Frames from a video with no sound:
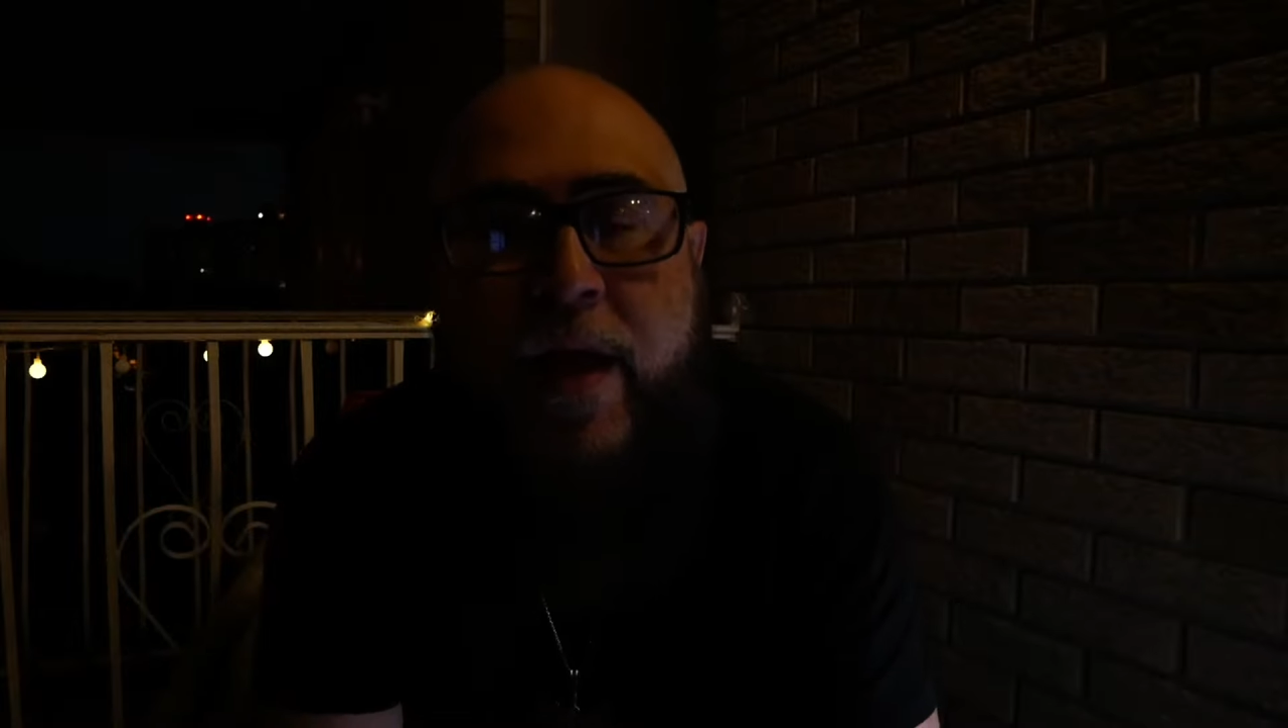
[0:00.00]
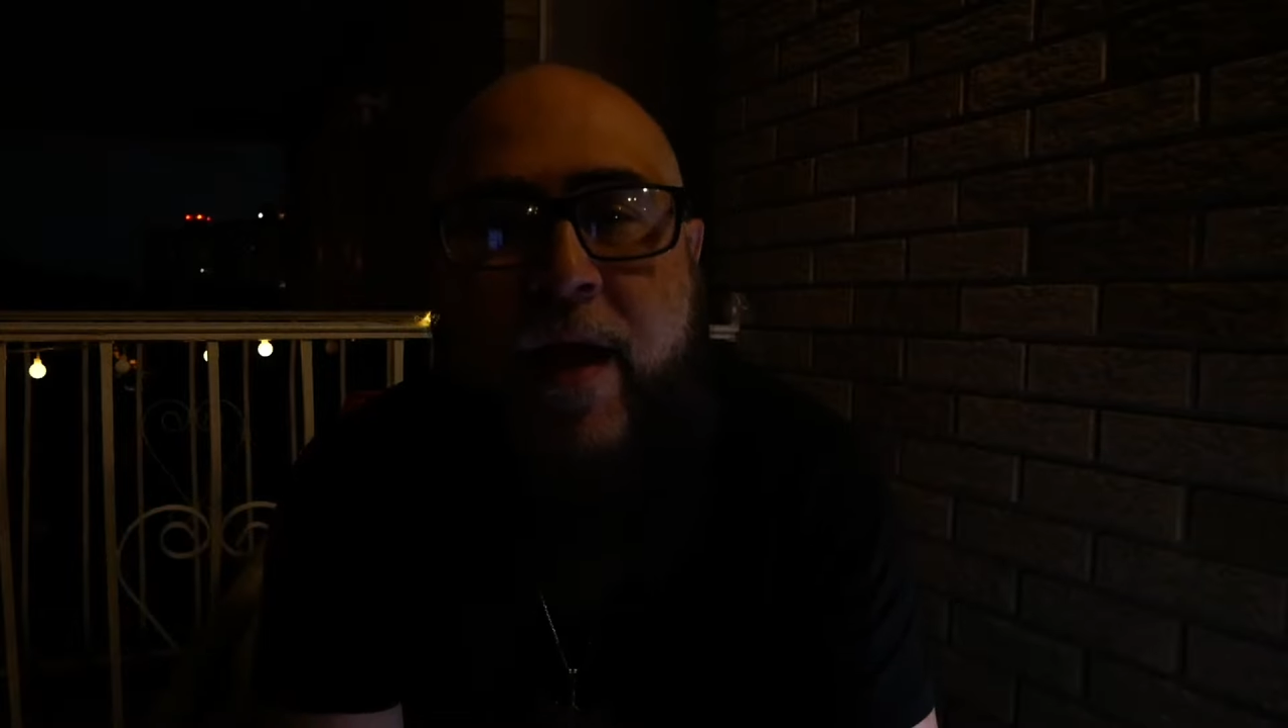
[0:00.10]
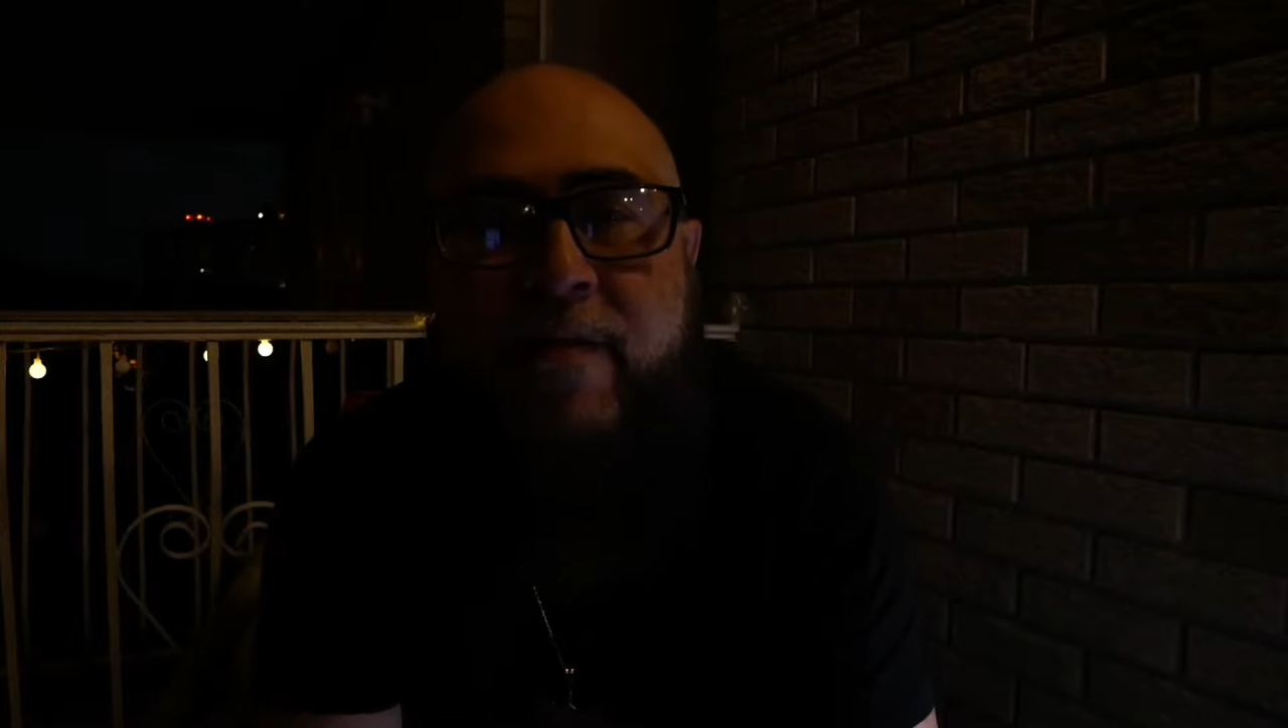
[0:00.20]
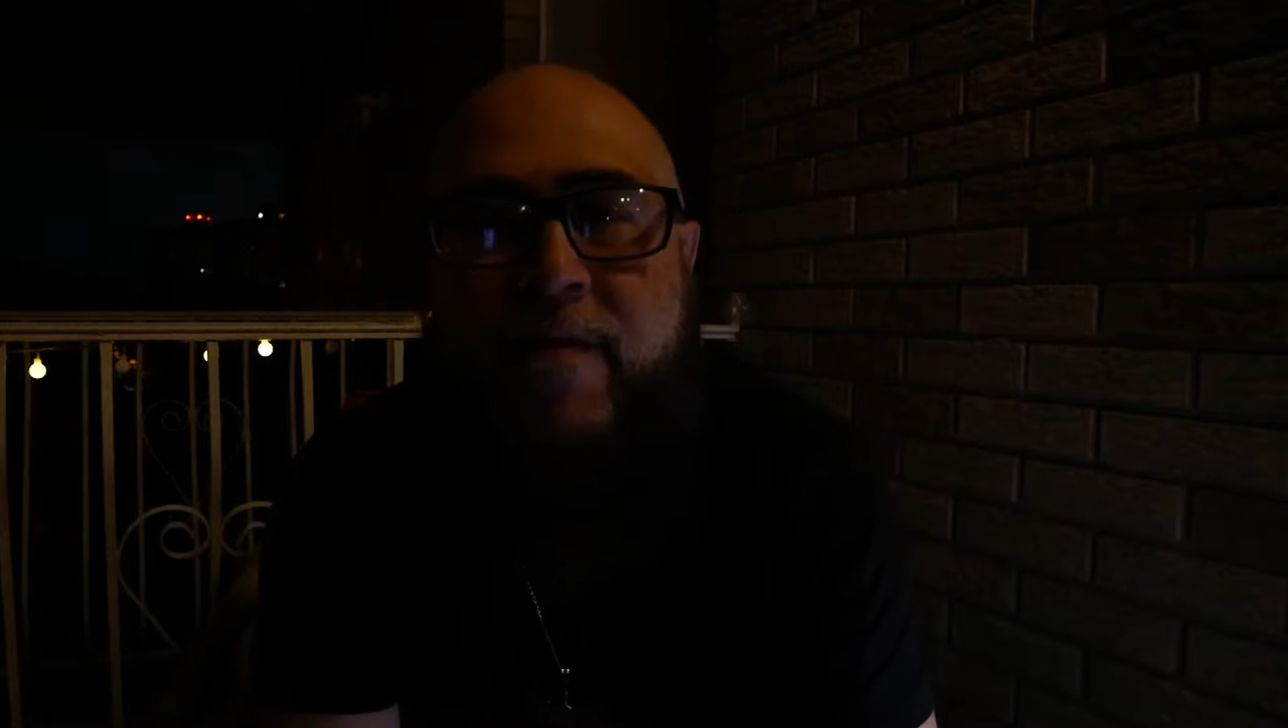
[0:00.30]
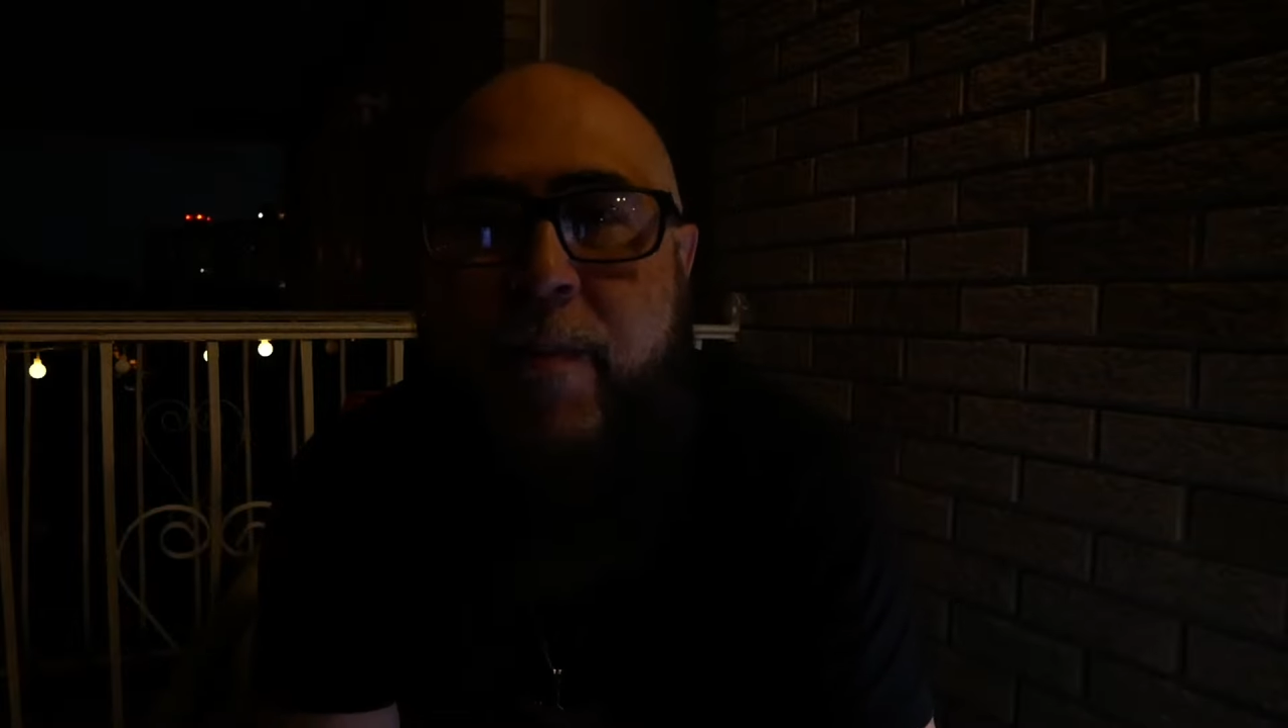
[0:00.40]

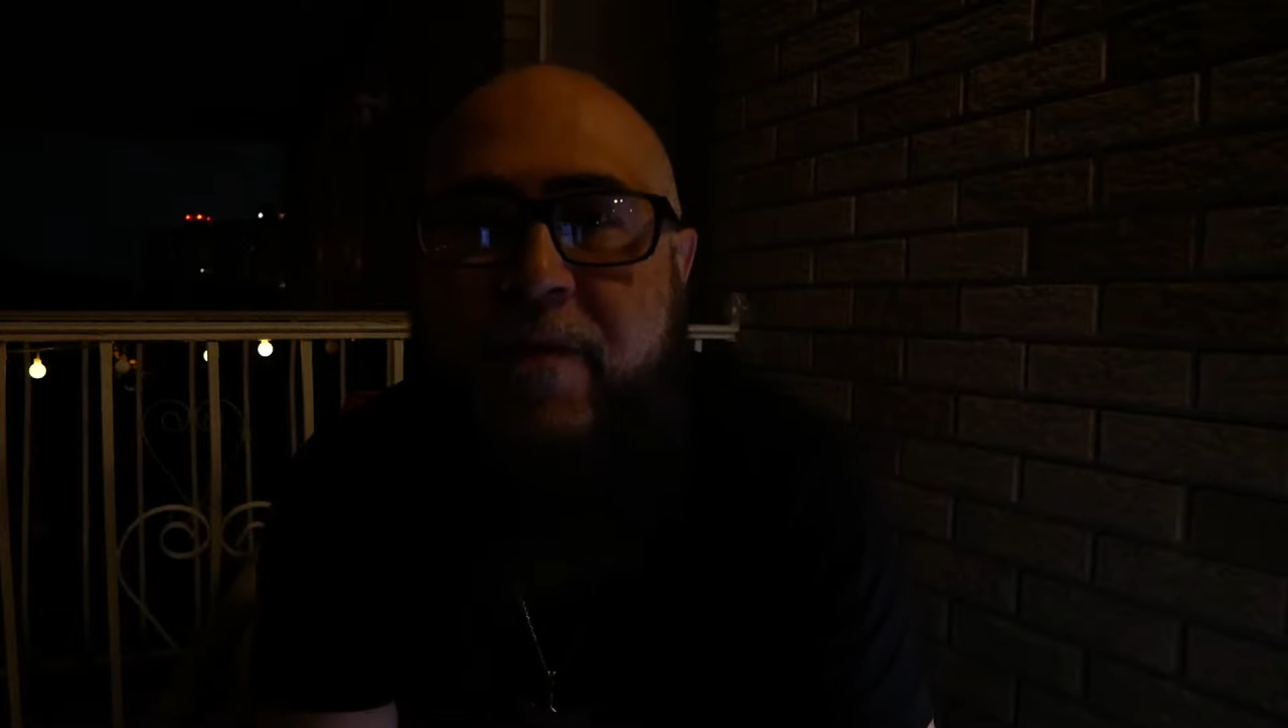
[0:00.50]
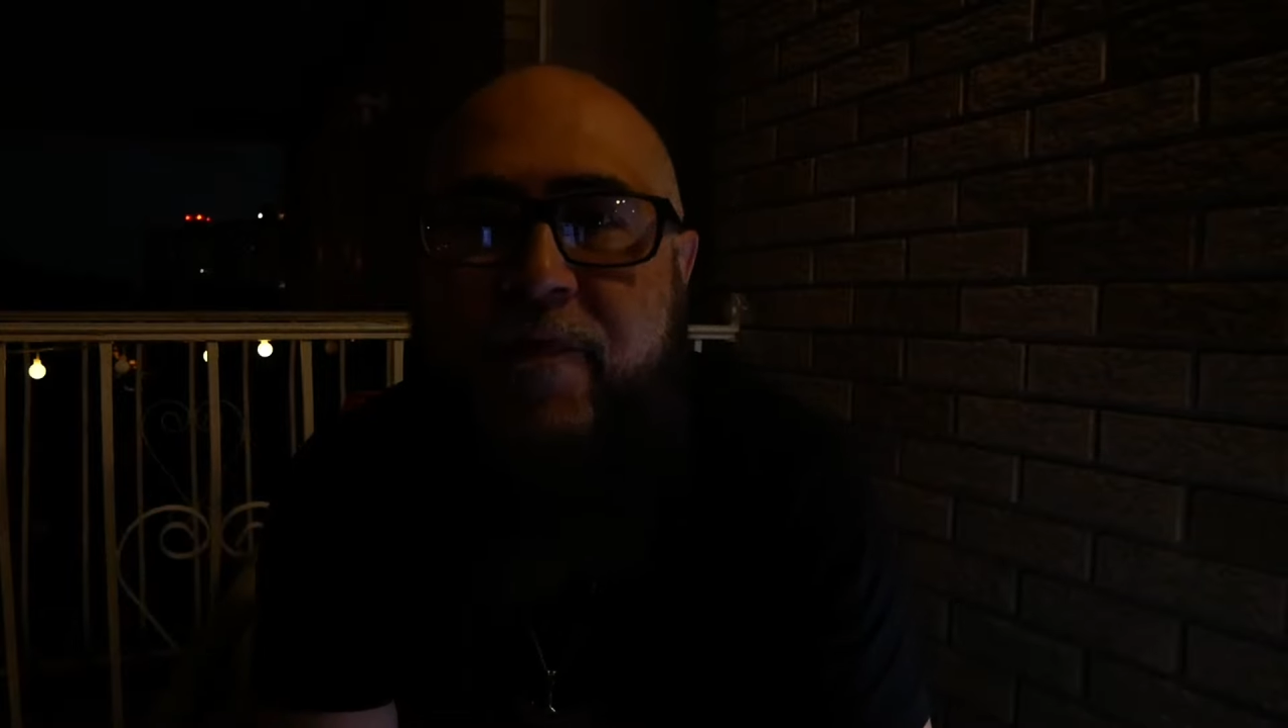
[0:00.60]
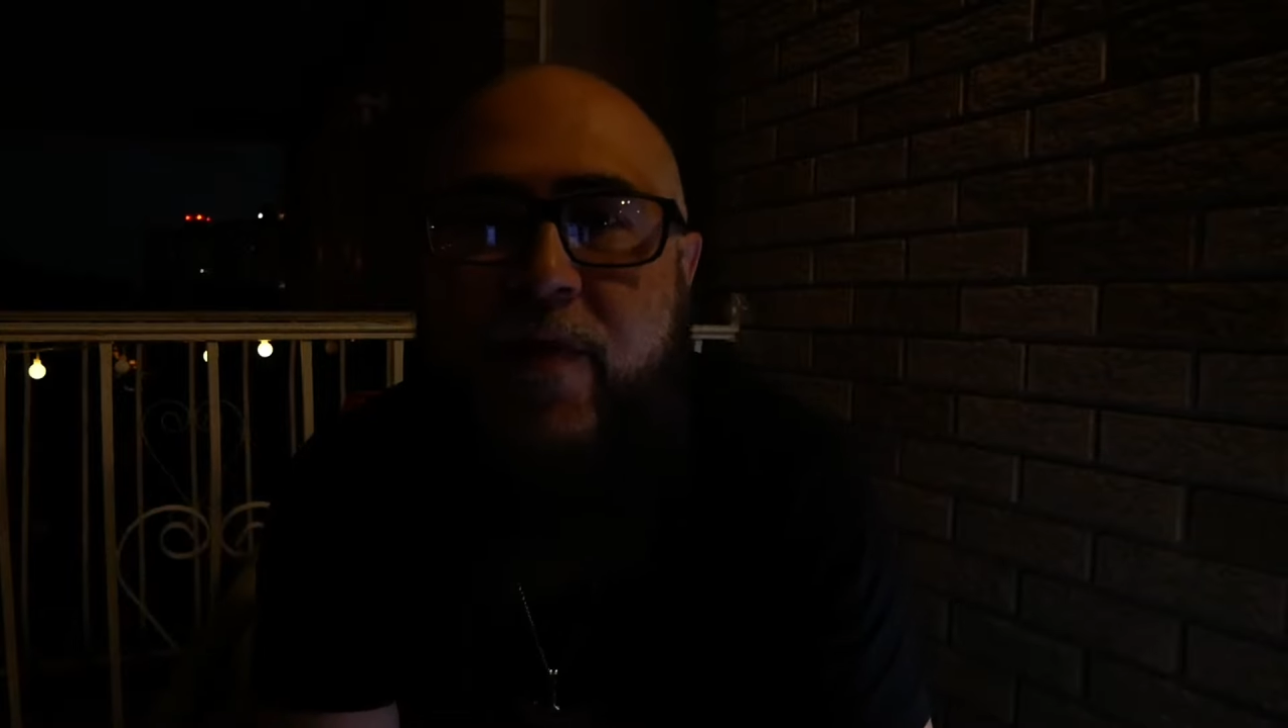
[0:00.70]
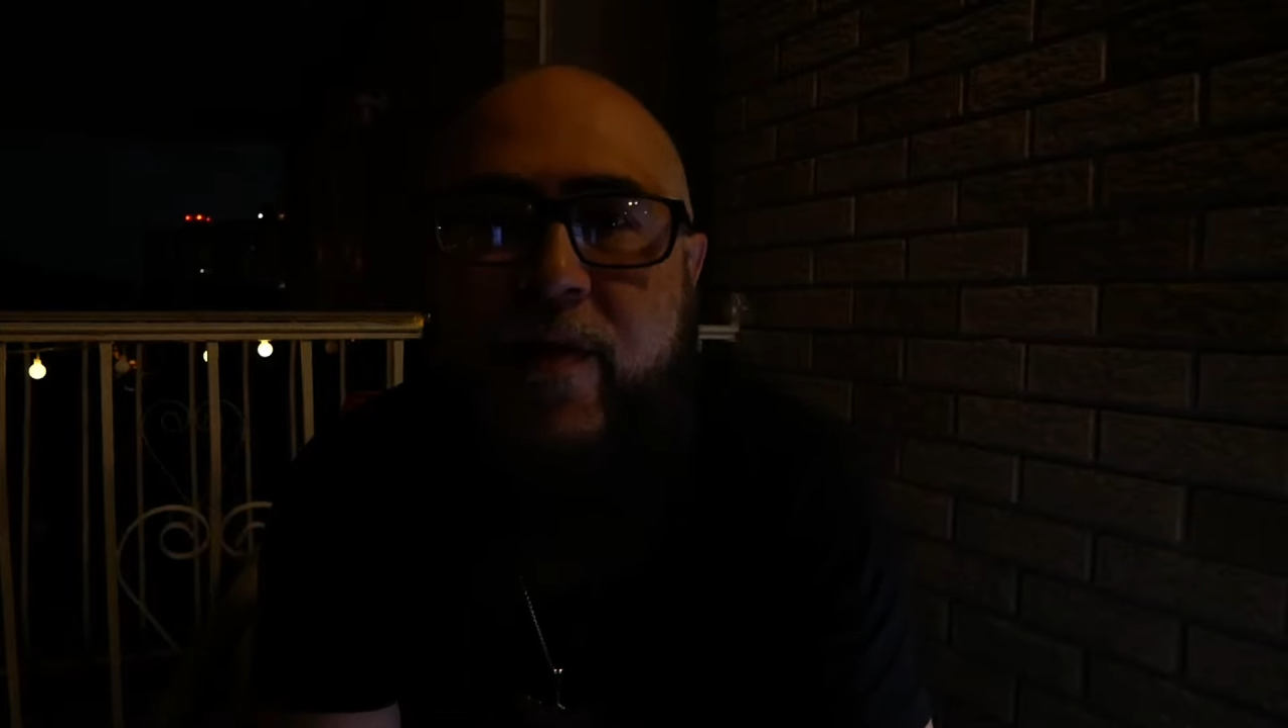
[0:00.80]
and some may feel